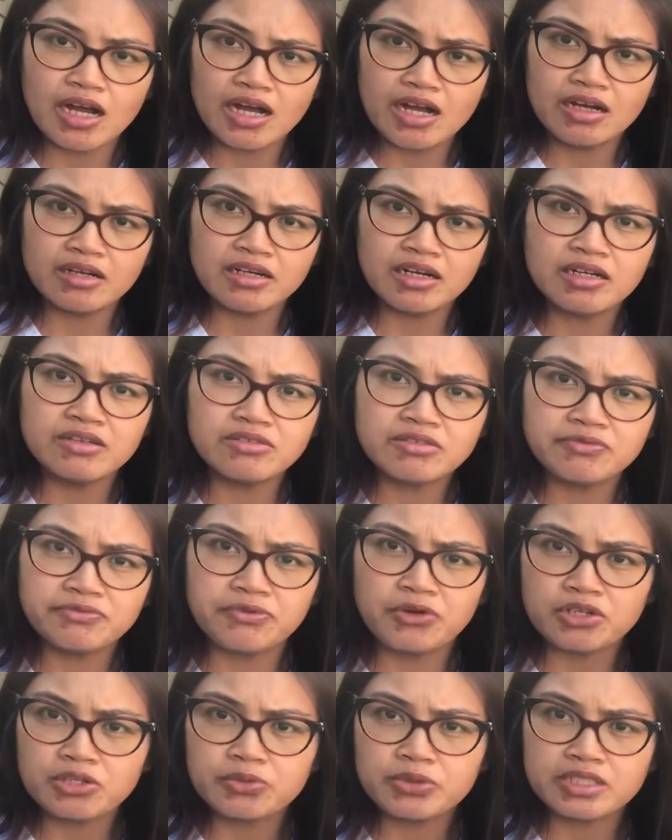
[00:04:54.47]
around
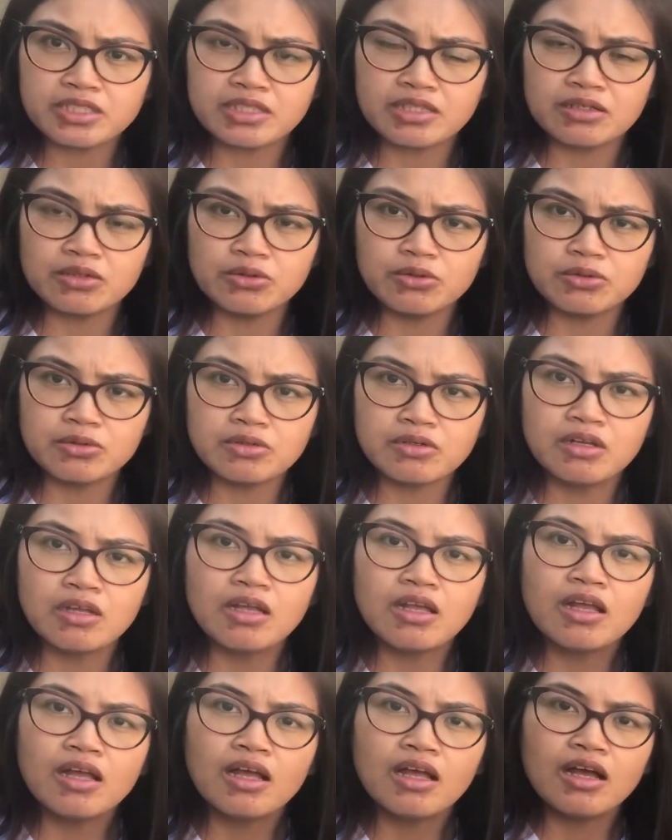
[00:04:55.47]
4 weeks ago,
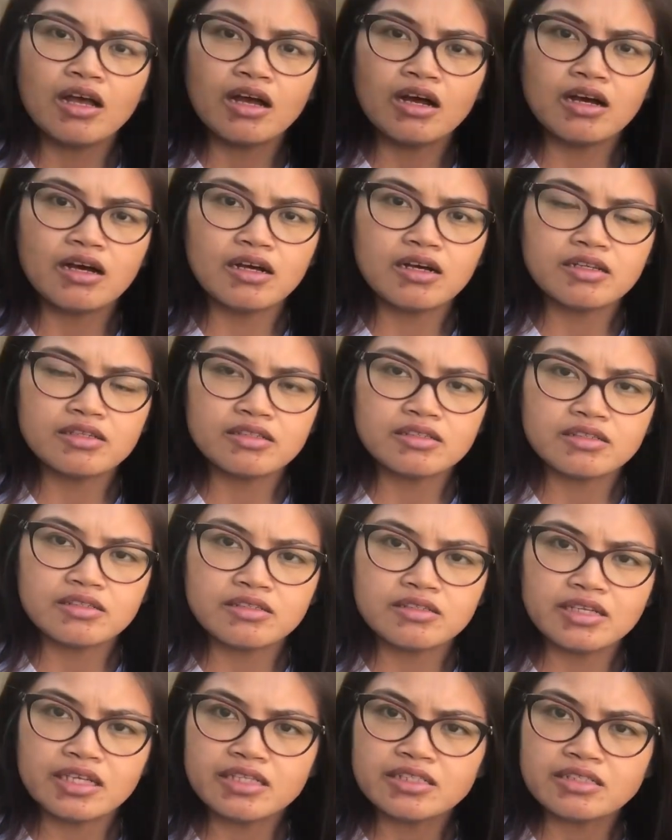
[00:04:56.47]

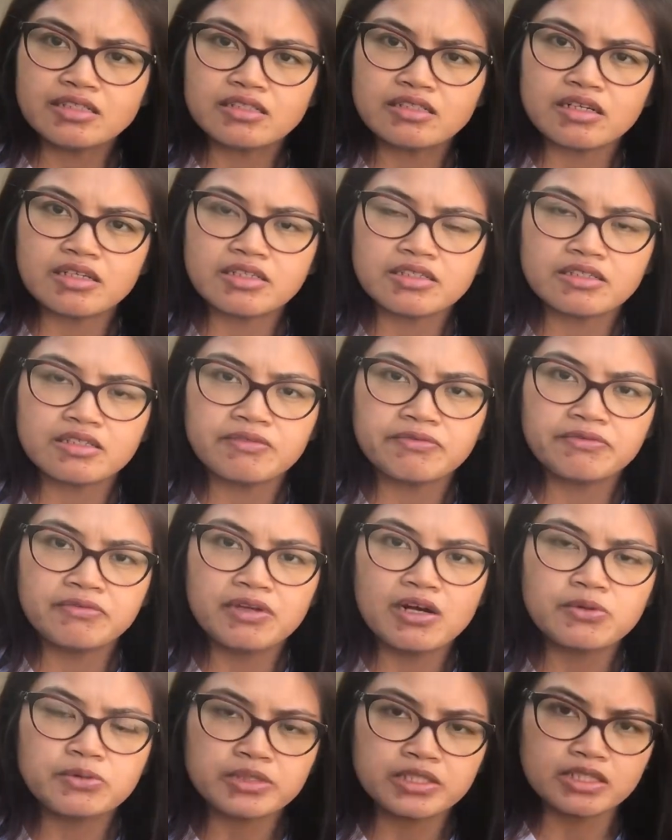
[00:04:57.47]
they started
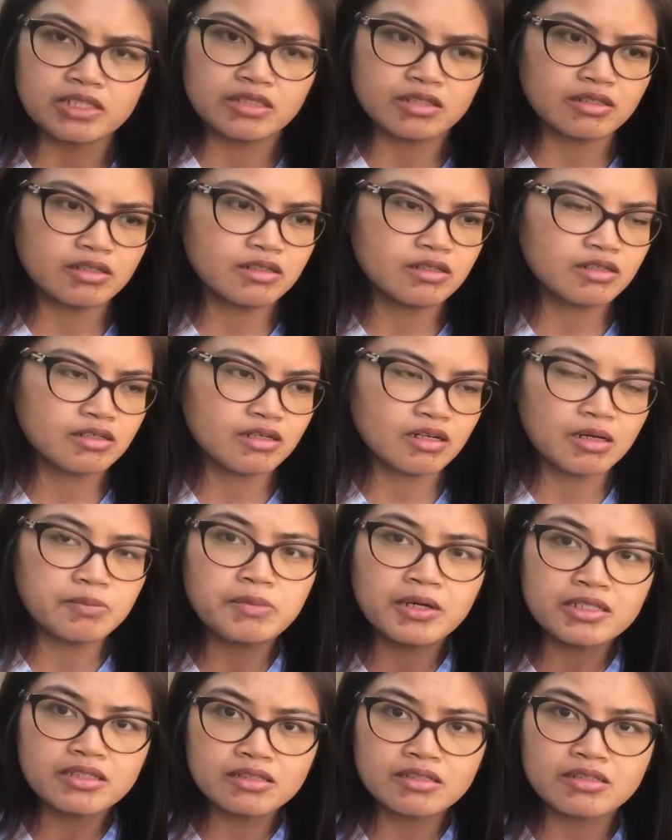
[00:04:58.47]
flowering
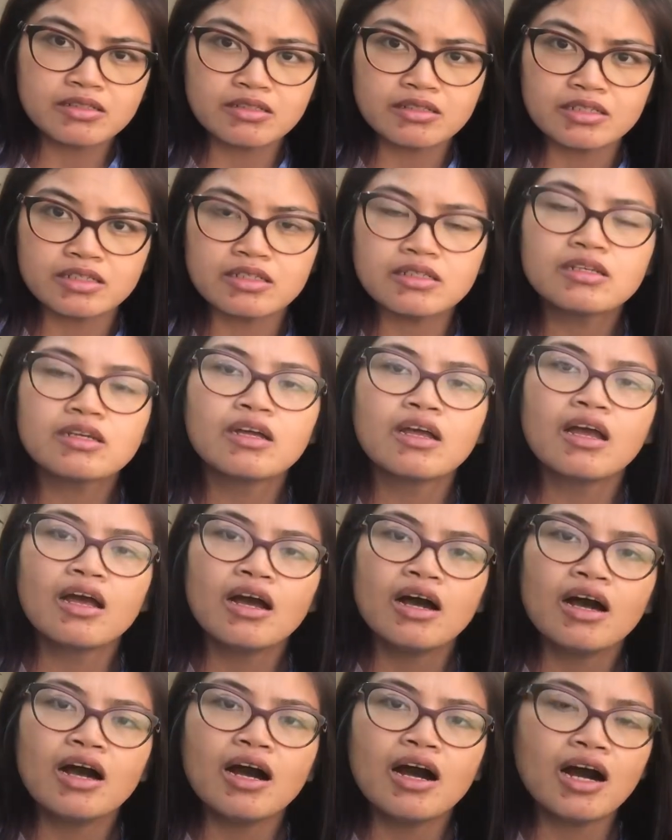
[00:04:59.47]
abundantly.
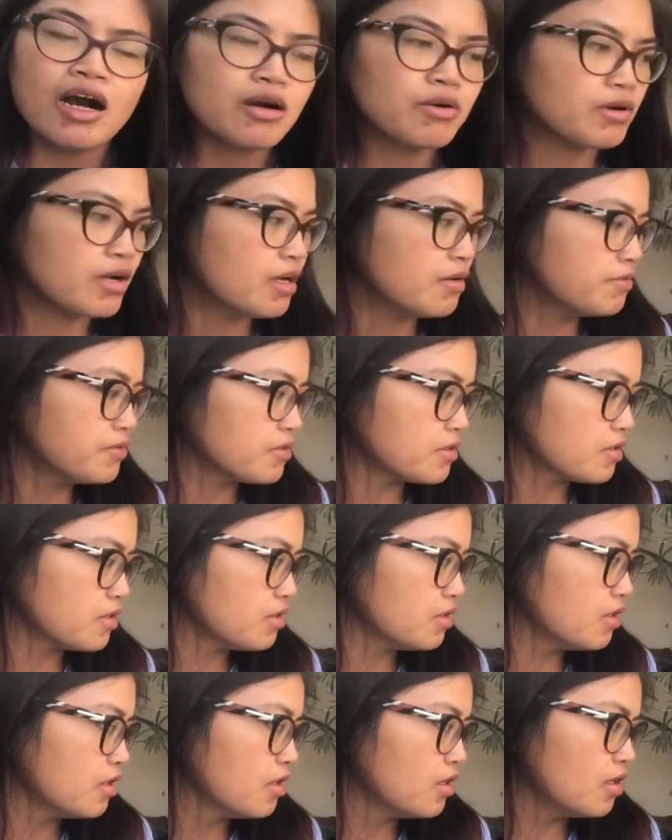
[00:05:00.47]
However,
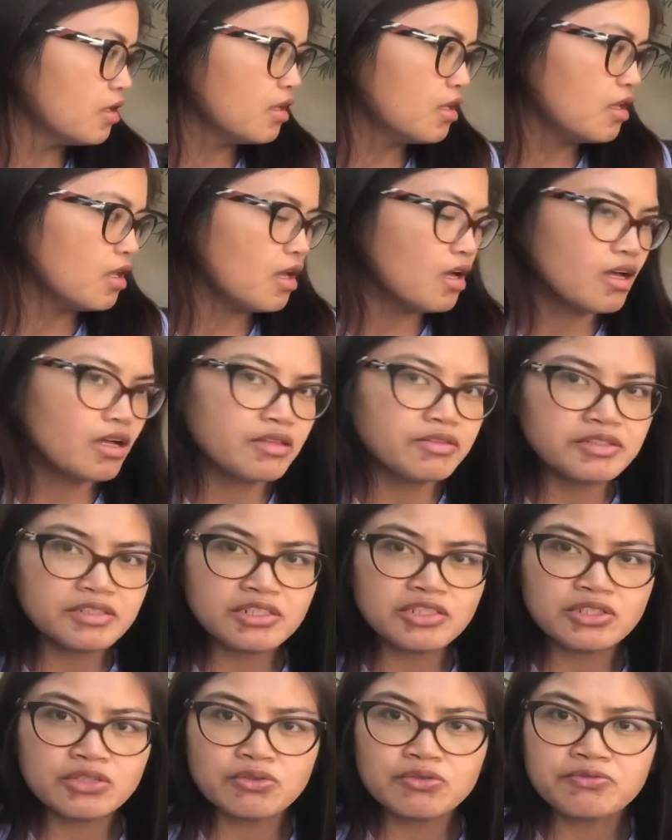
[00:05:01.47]

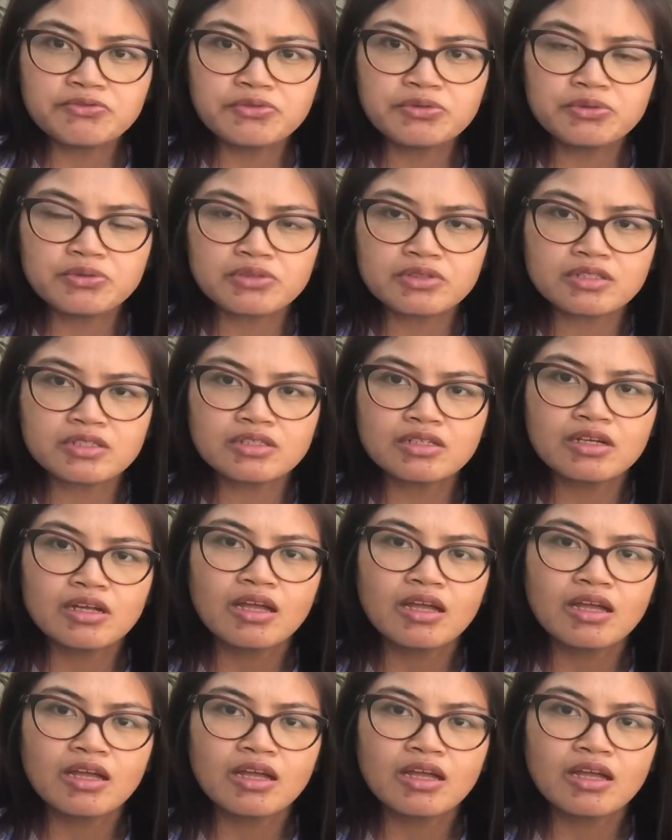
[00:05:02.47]
there's no fruits.